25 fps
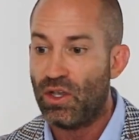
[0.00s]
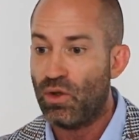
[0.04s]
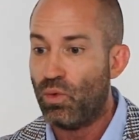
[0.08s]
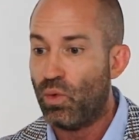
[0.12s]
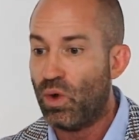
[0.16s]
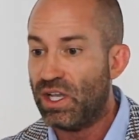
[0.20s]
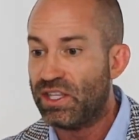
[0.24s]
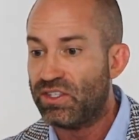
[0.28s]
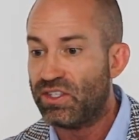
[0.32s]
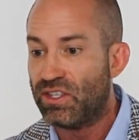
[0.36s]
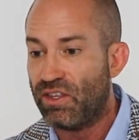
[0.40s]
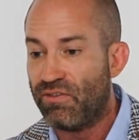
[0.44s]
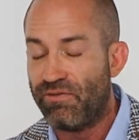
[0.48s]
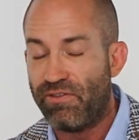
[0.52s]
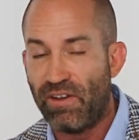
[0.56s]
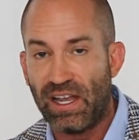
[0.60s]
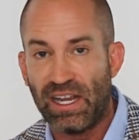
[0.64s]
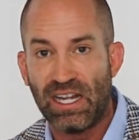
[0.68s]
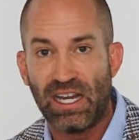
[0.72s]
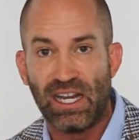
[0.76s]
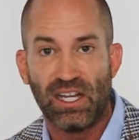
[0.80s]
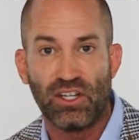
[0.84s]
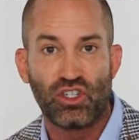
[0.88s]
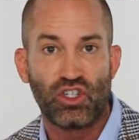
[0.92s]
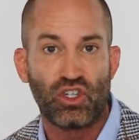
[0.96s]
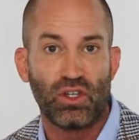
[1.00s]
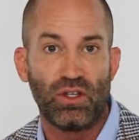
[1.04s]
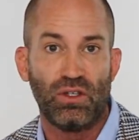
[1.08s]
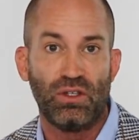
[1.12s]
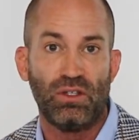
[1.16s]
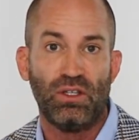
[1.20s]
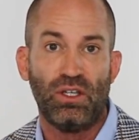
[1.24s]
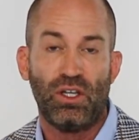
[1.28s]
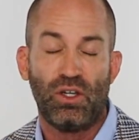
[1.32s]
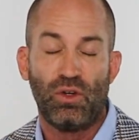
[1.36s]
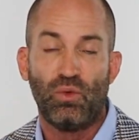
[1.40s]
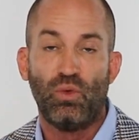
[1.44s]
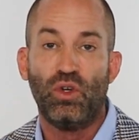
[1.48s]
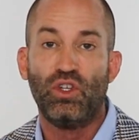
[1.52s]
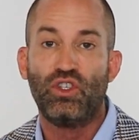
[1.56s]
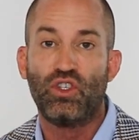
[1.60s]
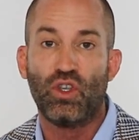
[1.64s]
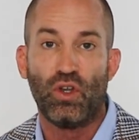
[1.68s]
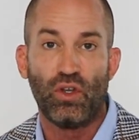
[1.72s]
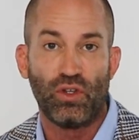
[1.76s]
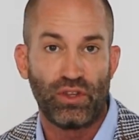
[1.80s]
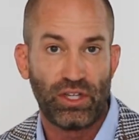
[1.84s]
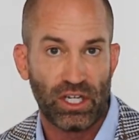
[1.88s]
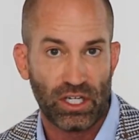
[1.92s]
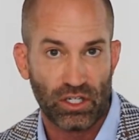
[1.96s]
What's the financial
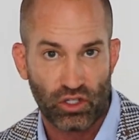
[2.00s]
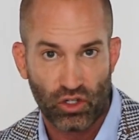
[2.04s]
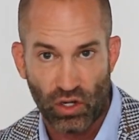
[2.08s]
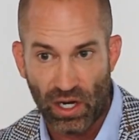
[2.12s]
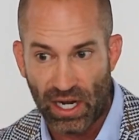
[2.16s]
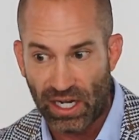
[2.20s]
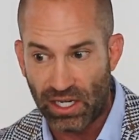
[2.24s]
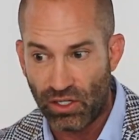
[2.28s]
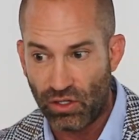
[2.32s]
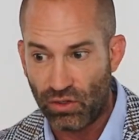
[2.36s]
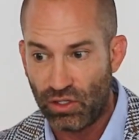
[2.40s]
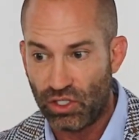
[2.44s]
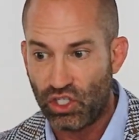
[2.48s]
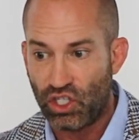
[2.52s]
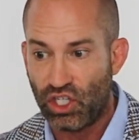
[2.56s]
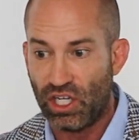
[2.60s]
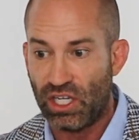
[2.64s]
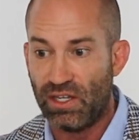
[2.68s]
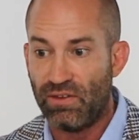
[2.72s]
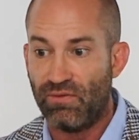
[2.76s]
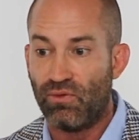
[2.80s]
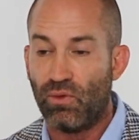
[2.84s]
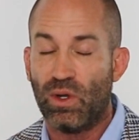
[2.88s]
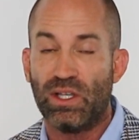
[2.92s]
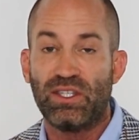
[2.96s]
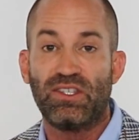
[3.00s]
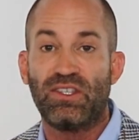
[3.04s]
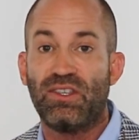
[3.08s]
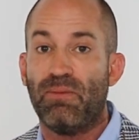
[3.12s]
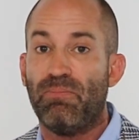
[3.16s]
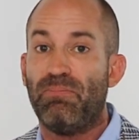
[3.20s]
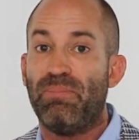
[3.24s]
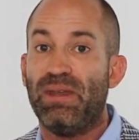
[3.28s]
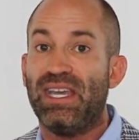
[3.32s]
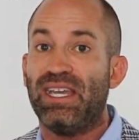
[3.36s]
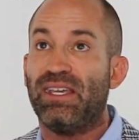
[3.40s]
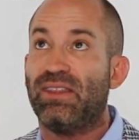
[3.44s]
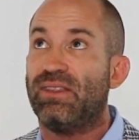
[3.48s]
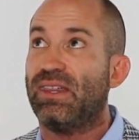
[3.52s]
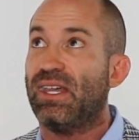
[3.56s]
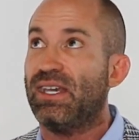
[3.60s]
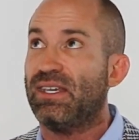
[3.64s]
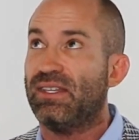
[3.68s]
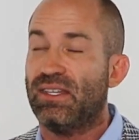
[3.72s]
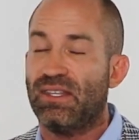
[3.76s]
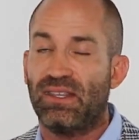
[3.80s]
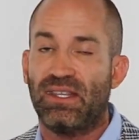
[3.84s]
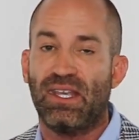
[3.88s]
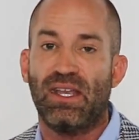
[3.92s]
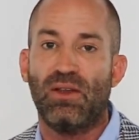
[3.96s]
result they're trying to achieve? What's the big
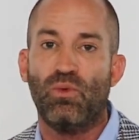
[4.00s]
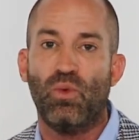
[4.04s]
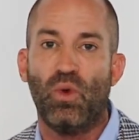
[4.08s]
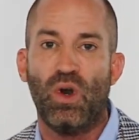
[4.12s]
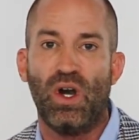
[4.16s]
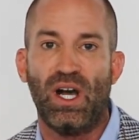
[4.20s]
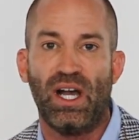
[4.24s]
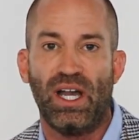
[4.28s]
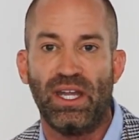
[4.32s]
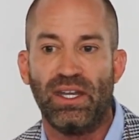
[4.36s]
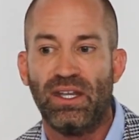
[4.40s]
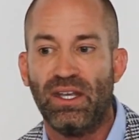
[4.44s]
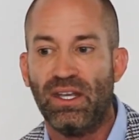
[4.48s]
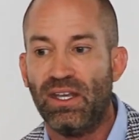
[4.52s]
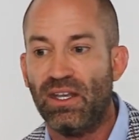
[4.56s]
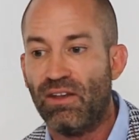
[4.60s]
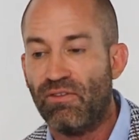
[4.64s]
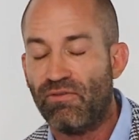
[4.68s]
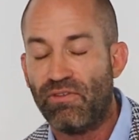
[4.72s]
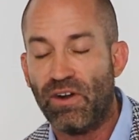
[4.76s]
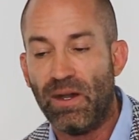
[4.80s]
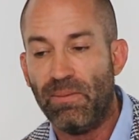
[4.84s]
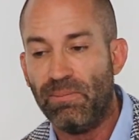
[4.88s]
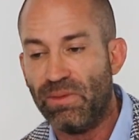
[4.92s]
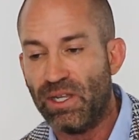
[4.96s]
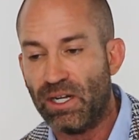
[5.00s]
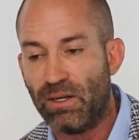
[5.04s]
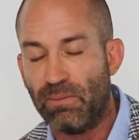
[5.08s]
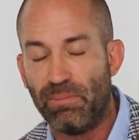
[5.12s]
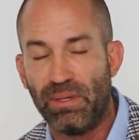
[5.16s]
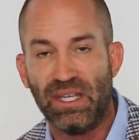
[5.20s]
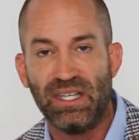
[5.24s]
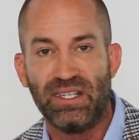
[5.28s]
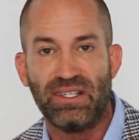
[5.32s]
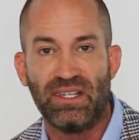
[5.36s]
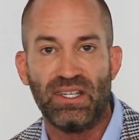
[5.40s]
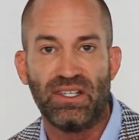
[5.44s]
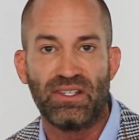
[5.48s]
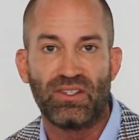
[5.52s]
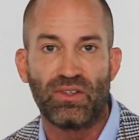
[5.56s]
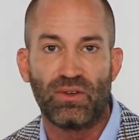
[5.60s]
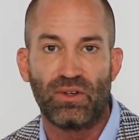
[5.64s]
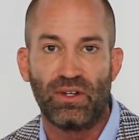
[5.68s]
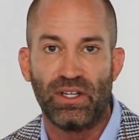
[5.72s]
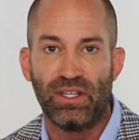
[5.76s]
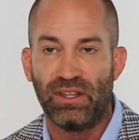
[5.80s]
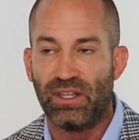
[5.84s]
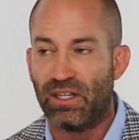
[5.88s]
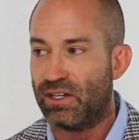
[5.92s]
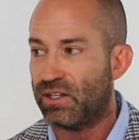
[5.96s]
thing that they want from their business
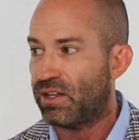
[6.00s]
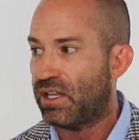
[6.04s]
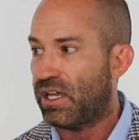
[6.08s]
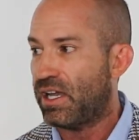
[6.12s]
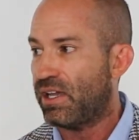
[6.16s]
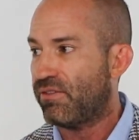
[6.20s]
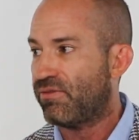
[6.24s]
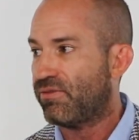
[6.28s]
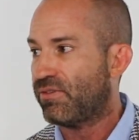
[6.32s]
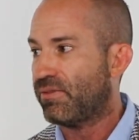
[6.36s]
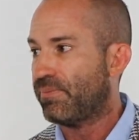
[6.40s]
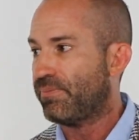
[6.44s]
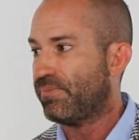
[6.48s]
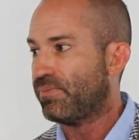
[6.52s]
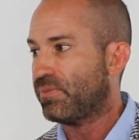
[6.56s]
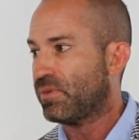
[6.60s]
or in their life?